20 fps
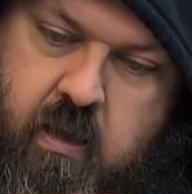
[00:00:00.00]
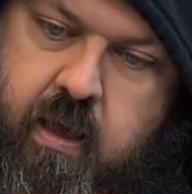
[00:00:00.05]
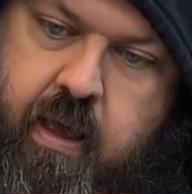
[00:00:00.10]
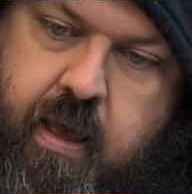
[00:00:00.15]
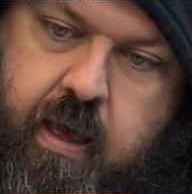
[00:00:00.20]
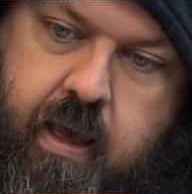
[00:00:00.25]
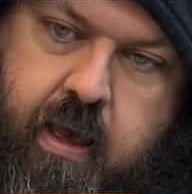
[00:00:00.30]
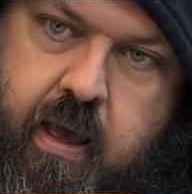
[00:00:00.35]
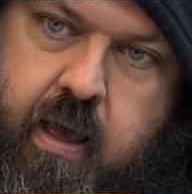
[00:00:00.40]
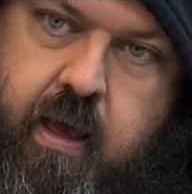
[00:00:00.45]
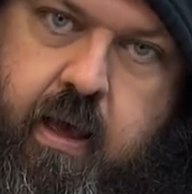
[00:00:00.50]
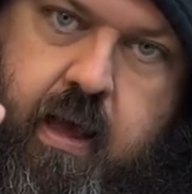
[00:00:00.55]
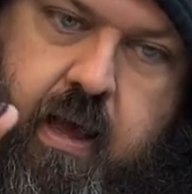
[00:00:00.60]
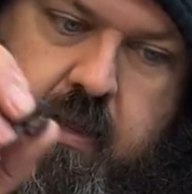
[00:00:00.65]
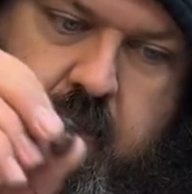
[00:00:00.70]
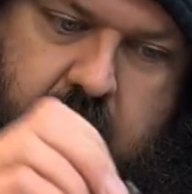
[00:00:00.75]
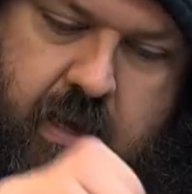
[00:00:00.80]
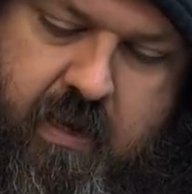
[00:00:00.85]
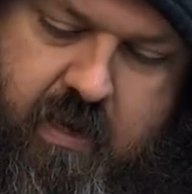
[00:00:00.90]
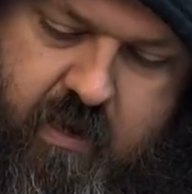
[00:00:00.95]
A
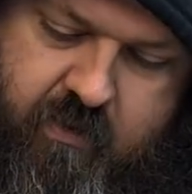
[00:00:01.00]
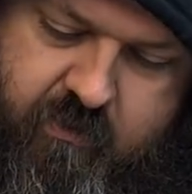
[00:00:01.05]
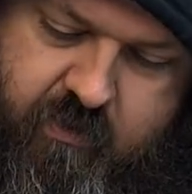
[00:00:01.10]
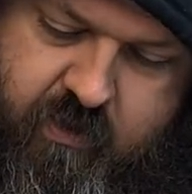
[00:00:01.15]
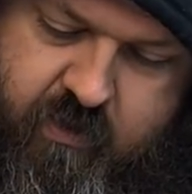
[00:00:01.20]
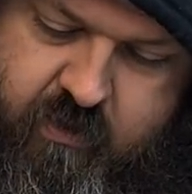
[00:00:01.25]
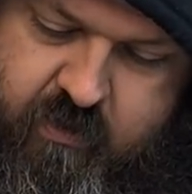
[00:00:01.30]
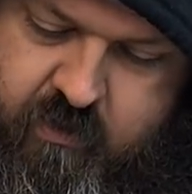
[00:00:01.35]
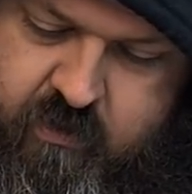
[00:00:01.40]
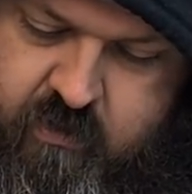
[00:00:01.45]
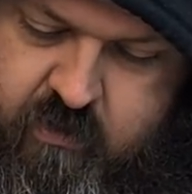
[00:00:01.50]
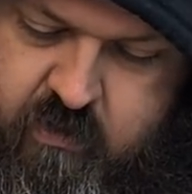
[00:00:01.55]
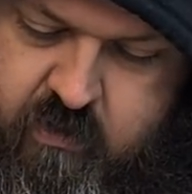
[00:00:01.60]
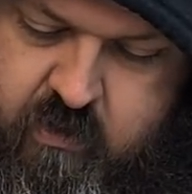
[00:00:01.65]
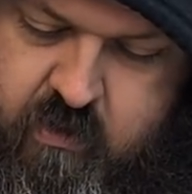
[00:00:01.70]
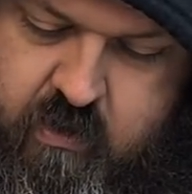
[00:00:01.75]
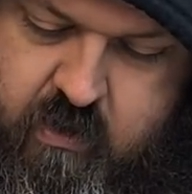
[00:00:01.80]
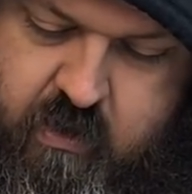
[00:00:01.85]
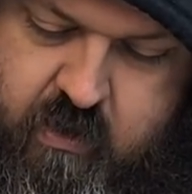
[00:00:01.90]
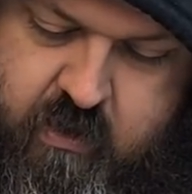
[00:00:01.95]
headlight cover,
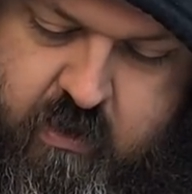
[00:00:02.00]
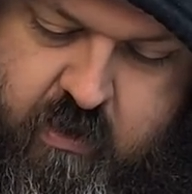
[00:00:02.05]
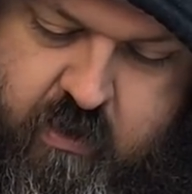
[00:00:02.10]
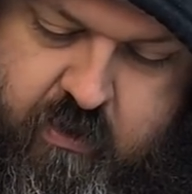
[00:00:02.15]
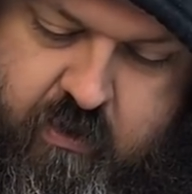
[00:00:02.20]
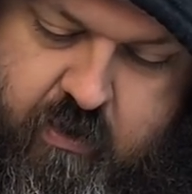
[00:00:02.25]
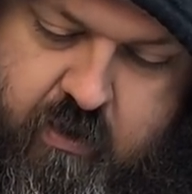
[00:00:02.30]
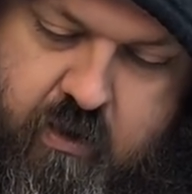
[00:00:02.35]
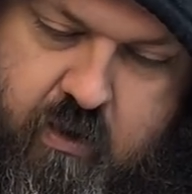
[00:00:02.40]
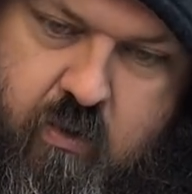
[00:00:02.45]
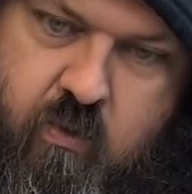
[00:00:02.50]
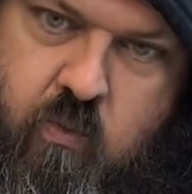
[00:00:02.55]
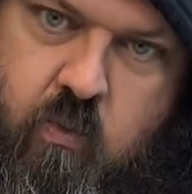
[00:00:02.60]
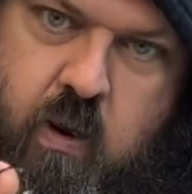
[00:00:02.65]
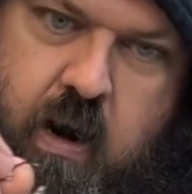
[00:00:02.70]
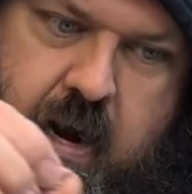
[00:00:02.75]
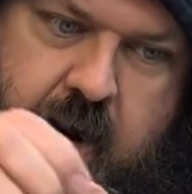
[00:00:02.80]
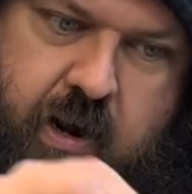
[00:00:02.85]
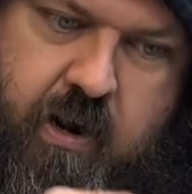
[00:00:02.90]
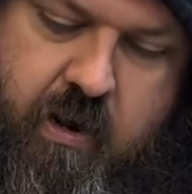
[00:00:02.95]
another
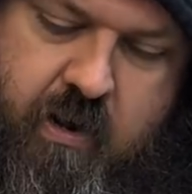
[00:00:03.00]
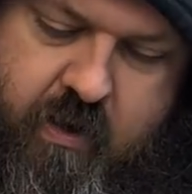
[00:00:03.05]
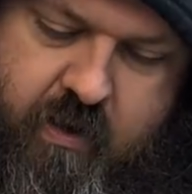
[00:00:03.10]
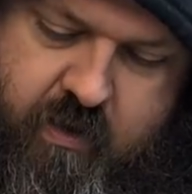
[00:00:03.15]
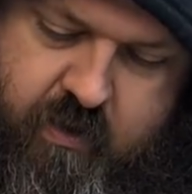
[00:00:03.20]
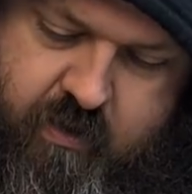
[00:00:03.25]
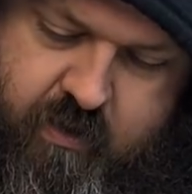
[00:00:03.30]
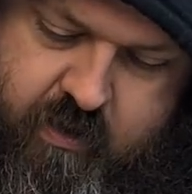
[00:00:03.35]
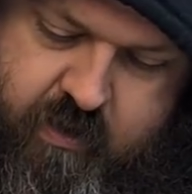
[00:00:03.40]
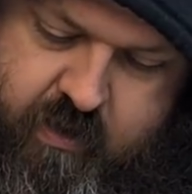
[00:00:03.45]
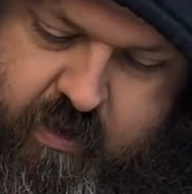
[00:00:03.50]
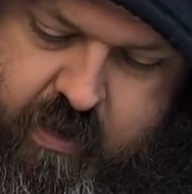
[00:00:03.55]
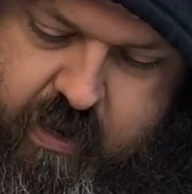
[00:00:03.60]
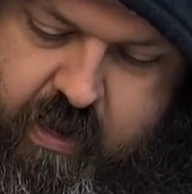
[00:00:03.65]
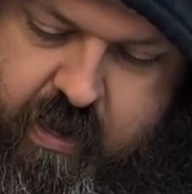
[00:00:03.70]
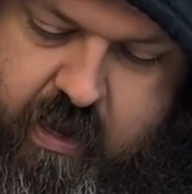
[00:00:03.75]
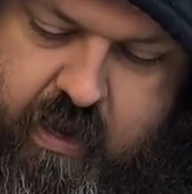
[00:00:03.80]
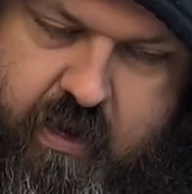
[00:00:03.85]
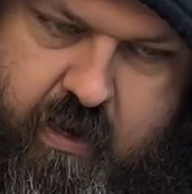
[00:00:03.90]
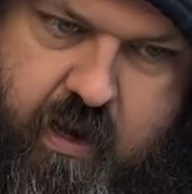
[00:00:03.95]
wire,
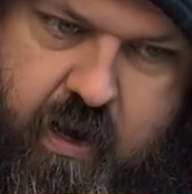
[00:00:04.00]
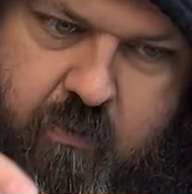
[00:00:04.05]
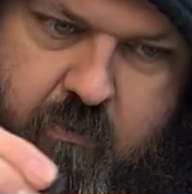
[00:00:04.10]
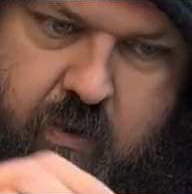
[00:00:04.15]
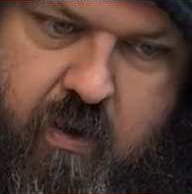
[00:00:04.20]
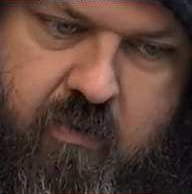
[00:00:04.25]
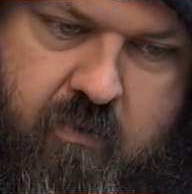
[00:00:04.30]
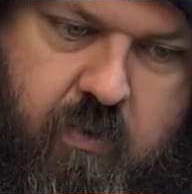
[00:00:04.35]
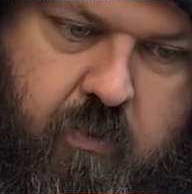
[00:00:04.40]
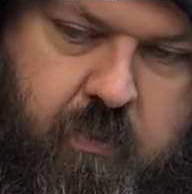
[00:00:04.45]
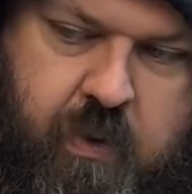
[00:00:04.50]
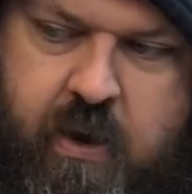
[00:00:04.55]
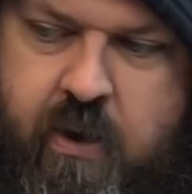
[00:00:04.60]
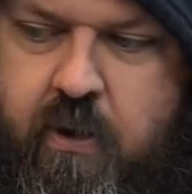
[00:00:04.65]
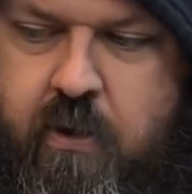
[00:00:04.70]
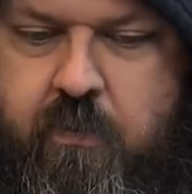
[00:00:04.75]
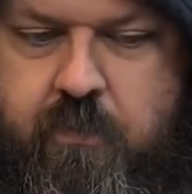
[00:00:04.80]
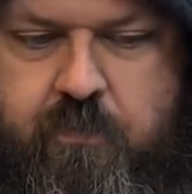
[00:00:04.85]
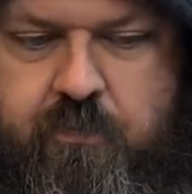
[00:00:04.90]
and a rearview mirror.